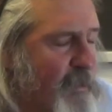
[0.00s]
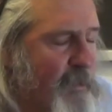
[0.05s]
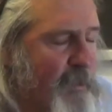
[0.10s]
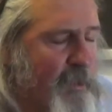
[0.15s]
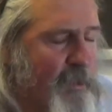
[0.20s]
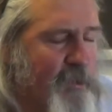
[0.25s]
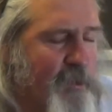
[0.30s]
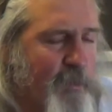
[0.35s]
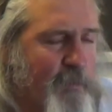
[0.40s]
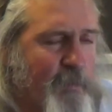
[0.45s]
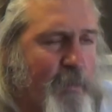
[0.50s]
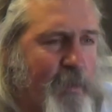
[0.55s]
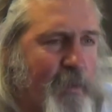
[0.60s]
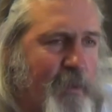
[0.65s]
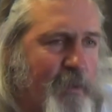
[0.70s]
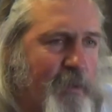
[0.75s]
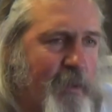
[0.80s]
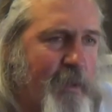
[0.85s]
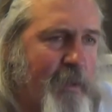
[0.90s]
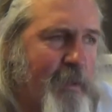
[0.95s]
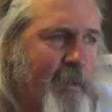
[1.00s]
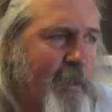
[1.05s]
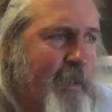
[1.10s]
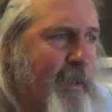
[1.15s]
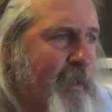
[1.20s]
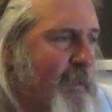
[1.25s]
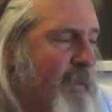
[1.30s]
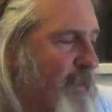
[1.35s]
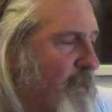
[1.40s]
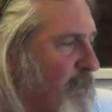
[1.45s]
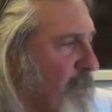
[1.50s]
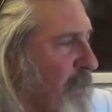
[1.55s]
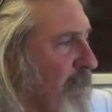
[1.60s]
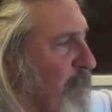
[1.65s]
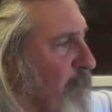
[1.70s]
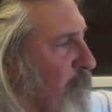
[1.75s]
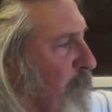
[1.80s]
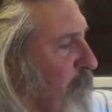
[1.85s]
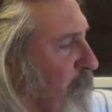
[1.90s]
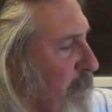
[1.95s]
Little simple things like that. That
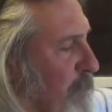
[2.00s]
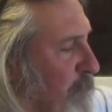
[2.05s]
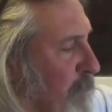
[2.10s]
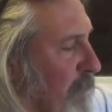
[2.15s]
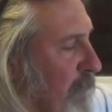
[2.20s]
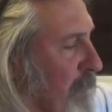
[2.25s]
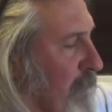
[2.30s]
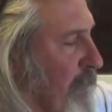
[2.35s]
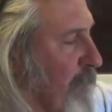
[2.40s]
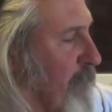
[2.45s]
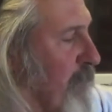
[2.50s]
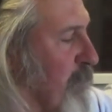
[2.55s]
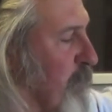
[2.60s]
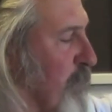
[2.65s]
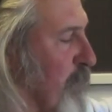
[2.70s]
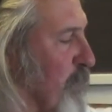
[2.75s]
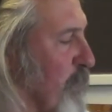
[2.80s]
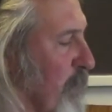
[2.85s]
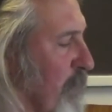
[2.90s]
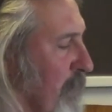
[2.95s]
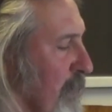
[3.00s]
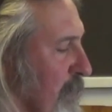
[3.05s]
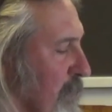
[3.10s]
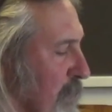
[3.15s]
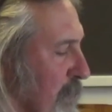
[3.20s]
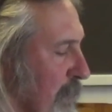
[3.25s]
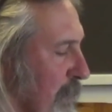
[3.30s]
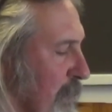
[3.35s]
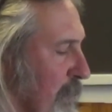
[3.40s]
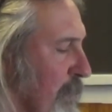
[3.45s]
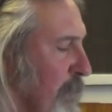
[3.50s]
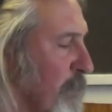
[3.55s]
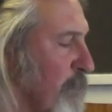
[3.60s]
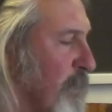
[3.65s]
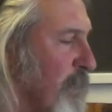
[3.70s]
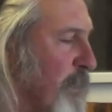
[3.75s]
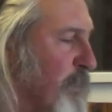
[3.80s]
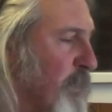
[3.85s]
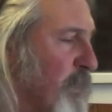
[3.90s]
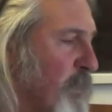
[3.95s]
would have been a big difference between her saying,
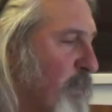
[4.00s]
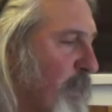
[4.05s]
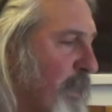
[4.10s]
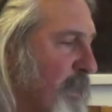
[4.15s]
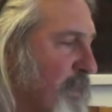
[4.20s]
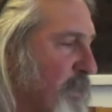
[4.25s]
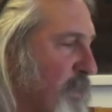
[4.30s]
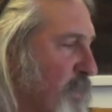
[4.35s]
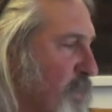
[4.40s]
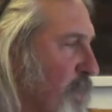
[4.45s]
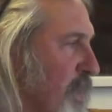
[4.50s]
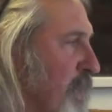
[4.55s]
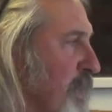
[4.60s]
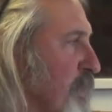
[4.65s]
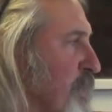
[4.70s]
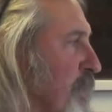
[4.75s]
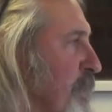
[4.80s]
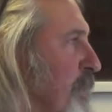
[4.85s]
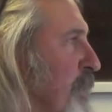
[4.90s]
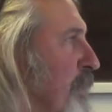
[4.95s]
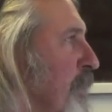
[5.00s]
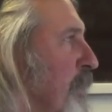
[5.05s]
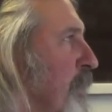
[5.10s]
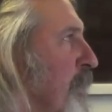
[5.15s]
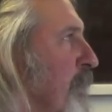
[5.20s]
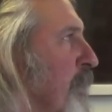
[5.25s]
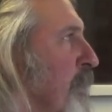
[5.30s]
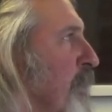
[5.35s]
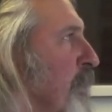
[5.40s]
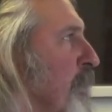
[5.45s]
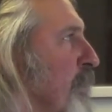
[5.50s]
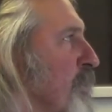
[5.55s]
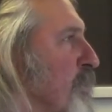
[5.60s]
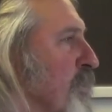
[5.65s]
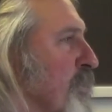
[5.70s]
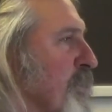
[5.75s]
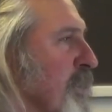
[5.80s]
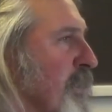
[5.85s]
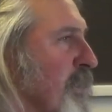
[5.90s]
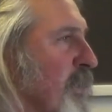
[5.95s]
well, I'm going to ask the judge. And
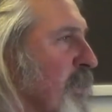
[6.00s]
she's like,